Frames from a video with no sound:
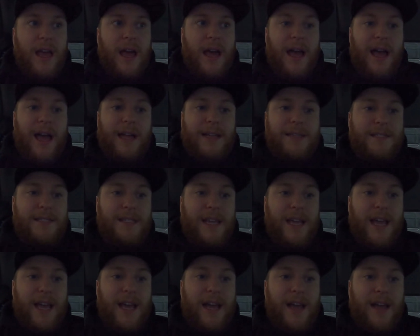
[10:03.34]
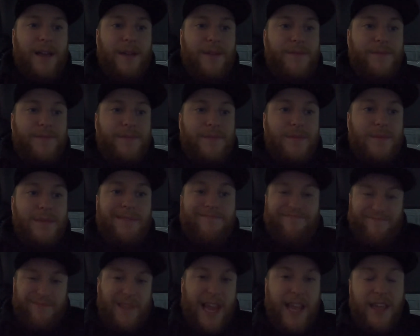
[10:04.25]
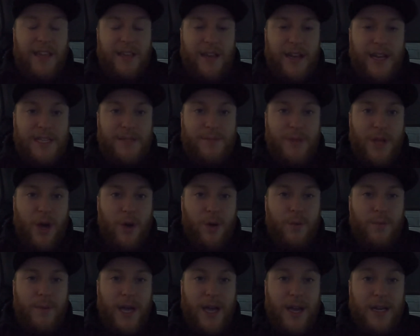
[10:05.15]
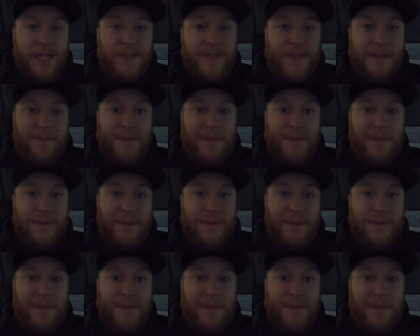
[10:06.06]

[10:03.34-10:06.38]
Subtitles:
and let you guys know my honest